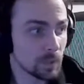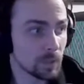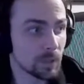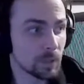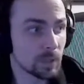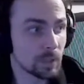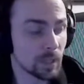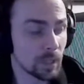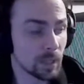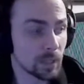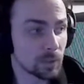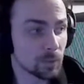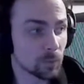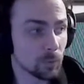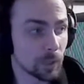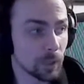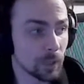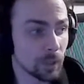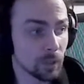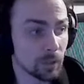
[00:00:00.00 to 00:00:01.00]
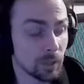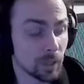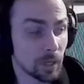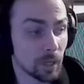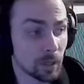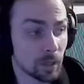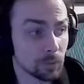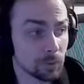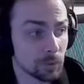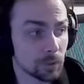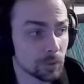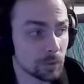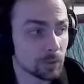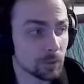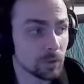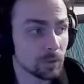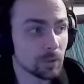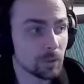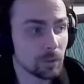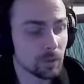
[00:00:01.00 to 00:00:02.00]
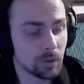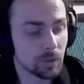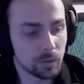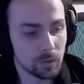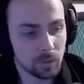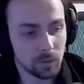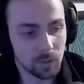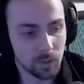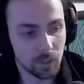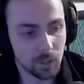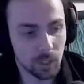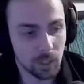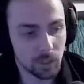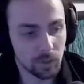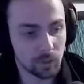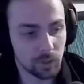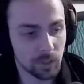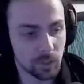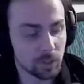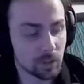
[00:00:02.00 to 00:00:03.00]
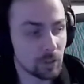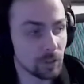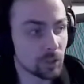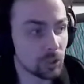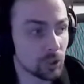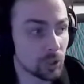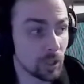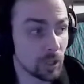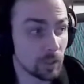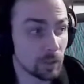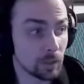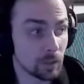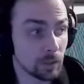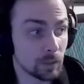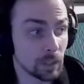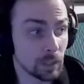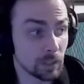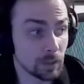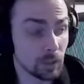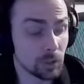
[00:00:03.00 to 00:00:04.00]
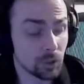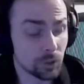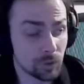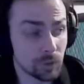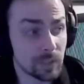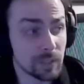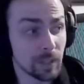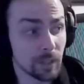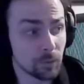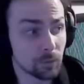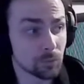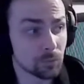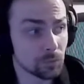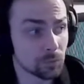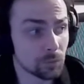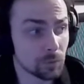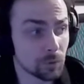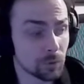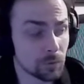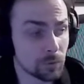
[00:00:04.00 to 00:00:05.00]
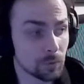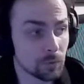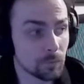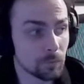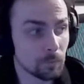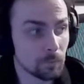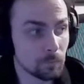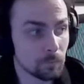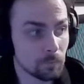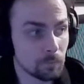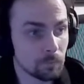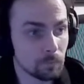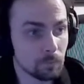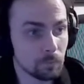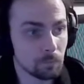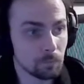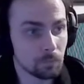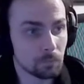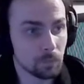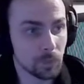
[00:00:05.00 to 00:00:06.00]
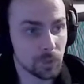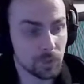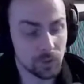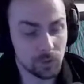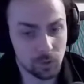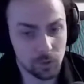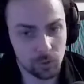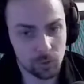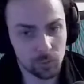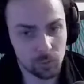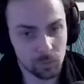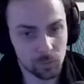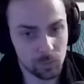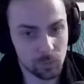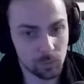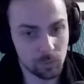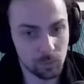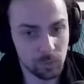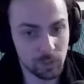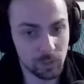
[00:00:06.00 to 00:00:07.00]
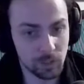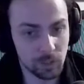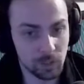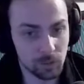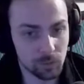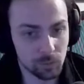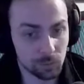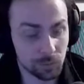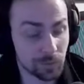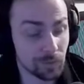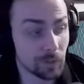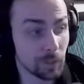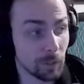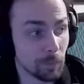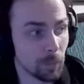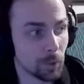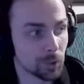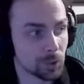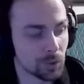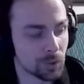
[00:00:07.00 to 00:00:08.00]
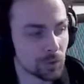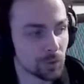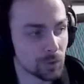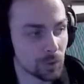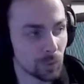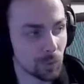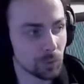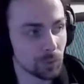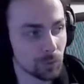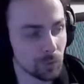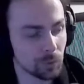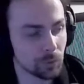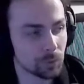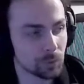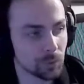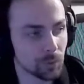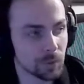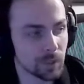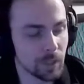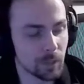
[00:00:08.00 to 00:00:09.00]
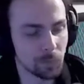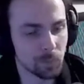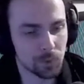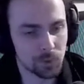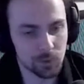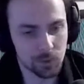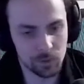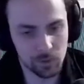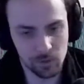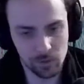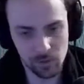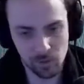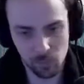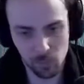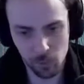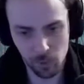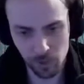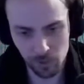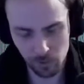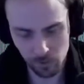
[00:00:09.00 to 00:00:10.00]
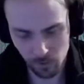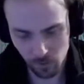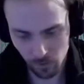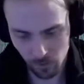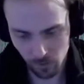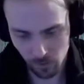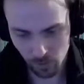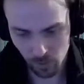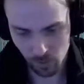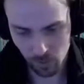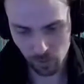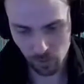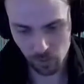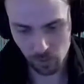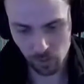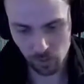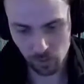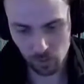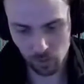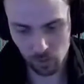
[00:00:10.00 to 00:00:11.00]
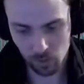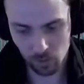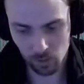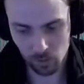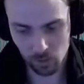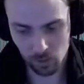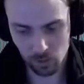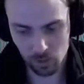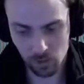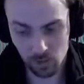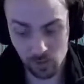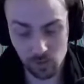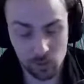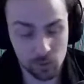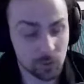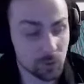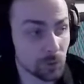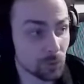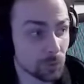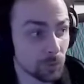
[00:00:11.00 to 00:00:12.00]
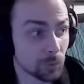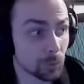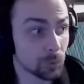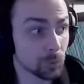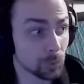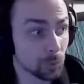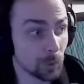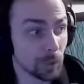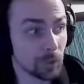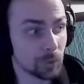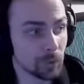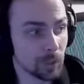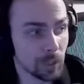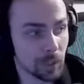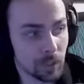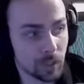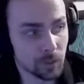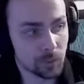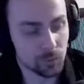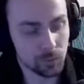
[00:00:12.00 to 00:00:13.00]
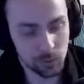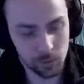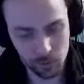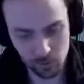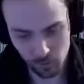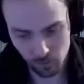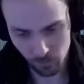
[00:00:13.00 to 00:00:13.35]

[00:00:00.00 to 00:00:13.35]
that's where they are hooked. And you can teach, and the generally start to trust you. Because in order to reveal emotions to someone, you need to trust that person in some ways. And this is also a good way to gain their trust.